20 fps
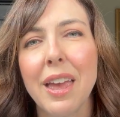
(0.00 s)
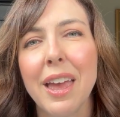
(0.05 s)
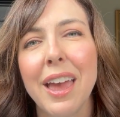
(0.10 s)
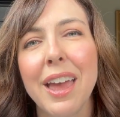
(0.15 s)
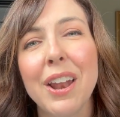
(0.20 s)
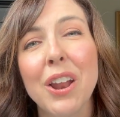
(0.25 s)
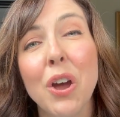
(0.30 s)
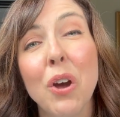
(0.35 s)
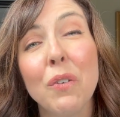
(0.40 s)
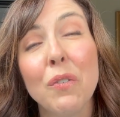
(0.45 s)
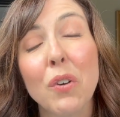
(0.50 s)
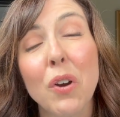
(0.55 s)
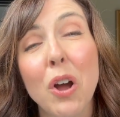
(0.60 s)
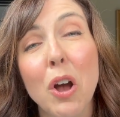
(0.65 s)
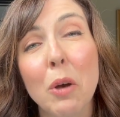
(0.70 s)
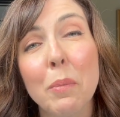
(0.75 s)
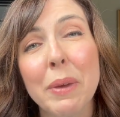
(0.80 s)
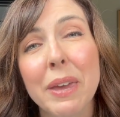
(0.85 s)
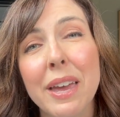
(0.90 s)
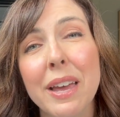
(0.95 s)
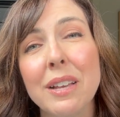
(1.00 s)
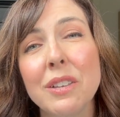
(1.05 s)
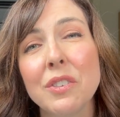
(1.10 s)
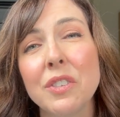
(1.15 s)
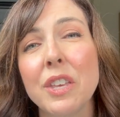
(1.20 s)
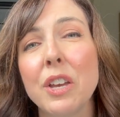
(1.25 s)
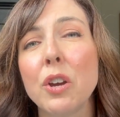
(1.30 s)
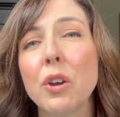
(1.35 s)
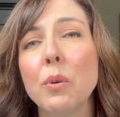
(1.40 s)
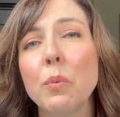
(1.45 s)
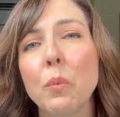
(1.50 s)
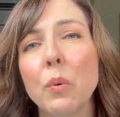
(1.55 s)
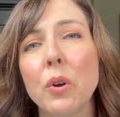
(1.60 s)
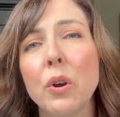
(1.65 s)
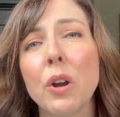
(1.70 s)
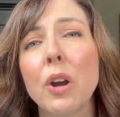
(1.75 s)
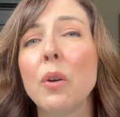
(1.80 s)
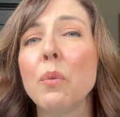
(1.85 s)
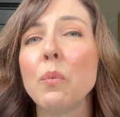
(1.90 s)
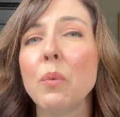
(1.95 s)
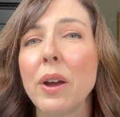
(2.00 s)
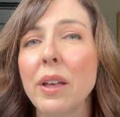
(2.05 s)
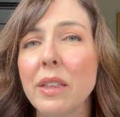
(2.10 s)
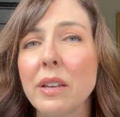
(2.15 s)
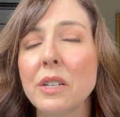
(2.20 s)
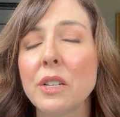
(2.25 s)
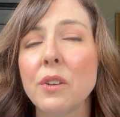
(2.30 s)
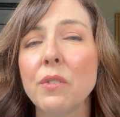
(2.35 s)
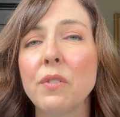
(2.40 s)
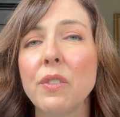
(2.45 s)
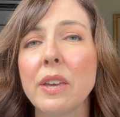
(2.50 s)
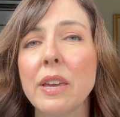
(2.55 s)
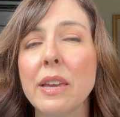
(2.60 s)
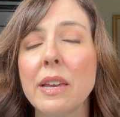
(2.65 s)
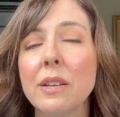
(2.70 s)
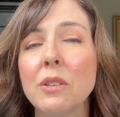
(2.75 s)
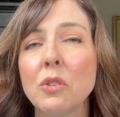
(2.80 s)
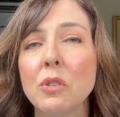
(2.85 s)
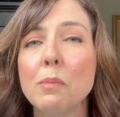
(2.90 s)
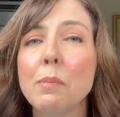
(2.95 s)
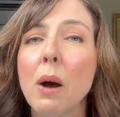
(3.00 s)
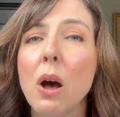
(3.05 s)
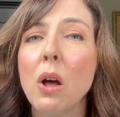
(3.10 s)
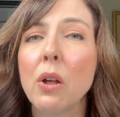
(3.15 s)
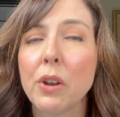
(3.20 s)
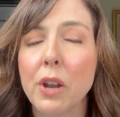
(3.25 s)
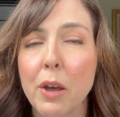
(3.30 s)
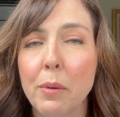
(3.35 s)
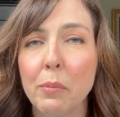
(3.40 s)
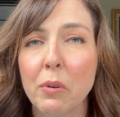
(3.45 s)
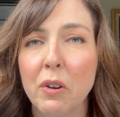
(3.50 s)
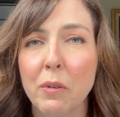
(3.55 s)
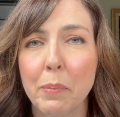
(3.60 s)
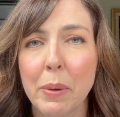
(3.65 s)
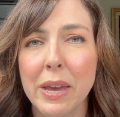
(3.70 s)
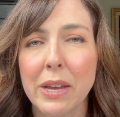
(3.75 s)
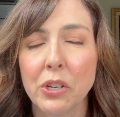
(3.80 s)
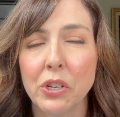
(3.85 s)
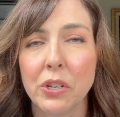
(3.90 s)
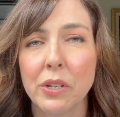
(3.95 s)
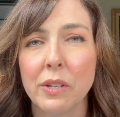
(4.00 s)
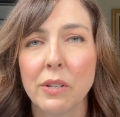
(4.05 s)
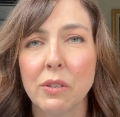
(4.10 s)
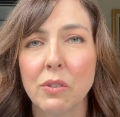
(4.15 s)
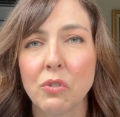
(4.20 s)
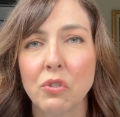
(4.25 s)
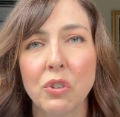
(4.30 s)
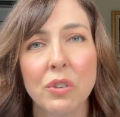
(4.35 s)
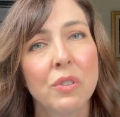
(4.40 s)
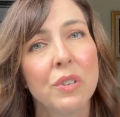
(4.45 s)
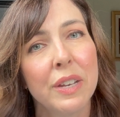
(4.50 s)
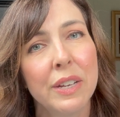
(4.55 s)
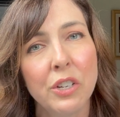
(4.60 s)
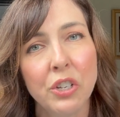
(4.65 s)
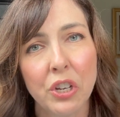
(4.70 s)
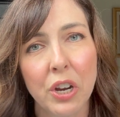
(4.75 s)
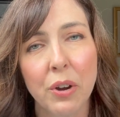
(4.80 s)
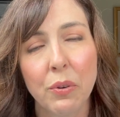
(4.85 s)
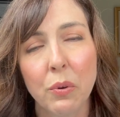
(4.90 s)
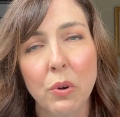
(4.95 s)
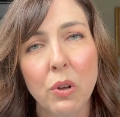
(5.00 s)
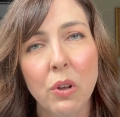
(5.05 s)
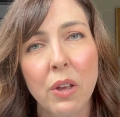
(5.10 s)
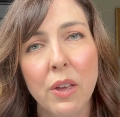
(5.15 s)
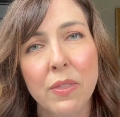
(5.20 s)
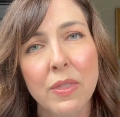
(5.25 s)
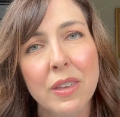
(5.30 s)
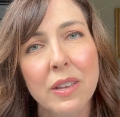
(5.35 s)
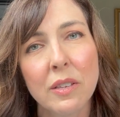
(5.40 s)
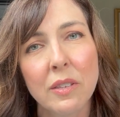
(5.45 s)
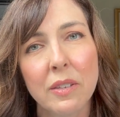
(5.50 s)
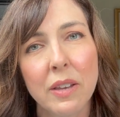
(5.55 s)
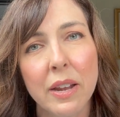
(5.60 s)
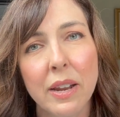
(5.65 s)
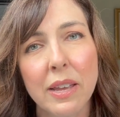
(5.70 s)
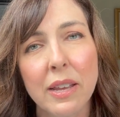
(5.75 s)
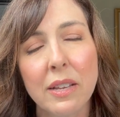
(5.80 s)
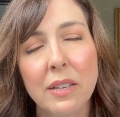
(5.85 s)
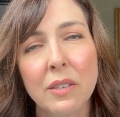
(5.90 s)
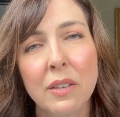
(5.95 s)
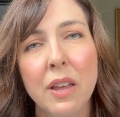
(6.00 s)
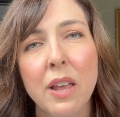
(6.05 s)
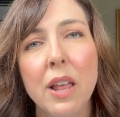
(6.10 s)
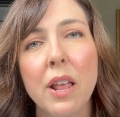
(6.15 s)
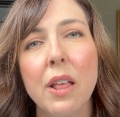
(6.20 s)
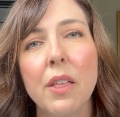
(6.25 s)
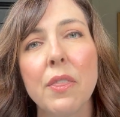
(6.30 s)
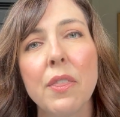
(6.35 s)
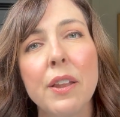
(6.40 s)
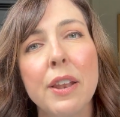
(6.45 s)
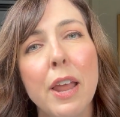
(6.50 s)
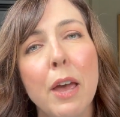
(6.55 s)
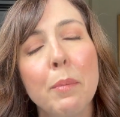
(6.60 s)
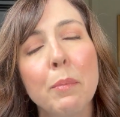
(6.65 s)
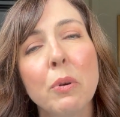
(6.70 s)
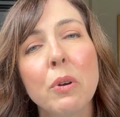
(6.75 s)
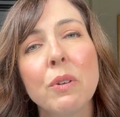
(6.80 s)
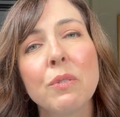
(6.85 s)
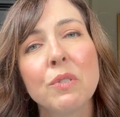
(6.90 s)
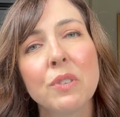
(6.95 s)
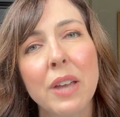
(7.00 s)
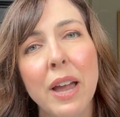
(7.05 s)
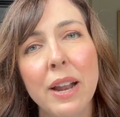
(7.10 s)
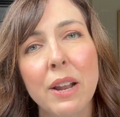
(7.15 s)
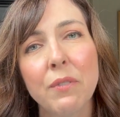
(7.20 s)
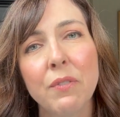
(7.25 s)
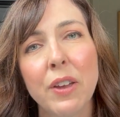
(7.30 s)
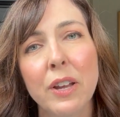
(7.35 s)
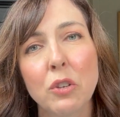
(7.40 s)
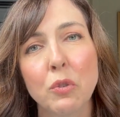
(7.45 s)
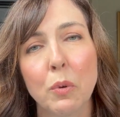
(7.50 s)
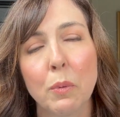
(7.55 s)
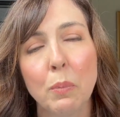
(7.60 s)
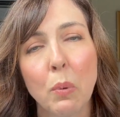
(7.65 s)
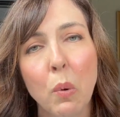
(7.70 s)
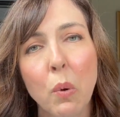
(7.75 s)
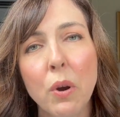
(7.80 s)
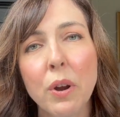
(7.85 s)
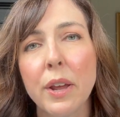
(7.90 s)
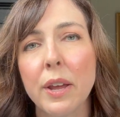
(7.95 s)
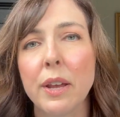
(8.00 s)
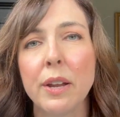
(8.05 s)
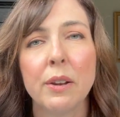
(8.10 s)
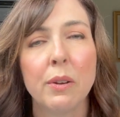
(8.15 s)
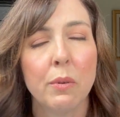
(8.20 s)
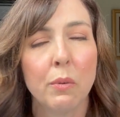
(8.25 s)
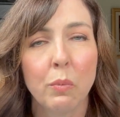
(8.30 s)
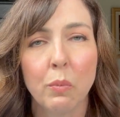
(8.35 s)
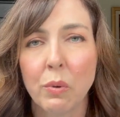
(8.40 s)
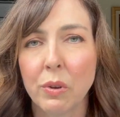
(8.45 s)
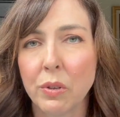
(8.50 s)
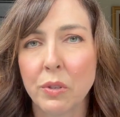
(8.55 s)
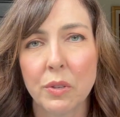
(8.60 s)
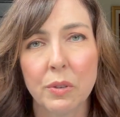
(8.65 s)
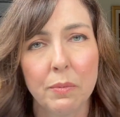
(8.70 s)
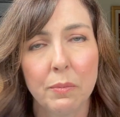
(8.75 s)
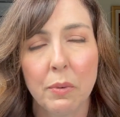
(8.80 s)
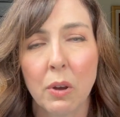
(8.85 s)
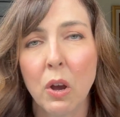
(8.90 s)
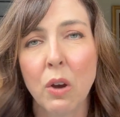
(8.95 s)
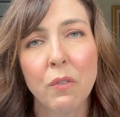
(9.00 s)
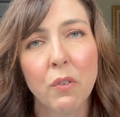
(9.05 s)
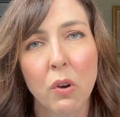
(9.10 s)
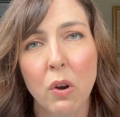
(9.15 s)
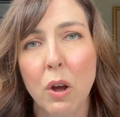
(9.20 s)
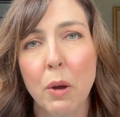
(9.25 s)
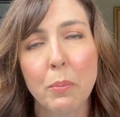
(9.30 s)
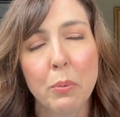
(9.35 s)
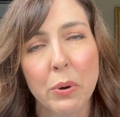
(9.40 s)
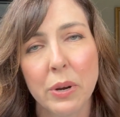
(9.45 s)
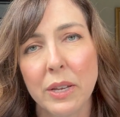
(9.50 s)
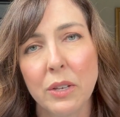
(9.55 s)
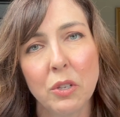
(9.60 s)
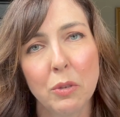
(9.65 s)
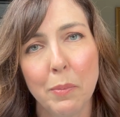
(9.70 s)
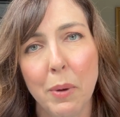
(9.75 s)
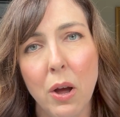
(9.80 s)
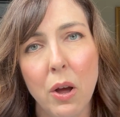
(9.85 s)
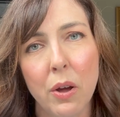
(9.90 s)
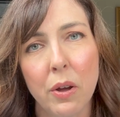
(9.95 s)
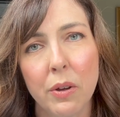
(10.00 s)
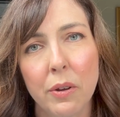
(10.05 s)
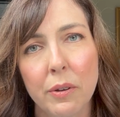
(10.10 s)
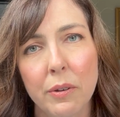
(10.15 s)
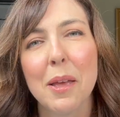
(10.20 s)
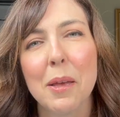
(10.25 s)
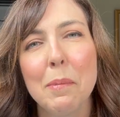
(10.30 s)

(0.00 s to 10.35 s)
And overall, because there were a relatively small number of patients just in general in these studies, the number of side effects reported was overall pretty small.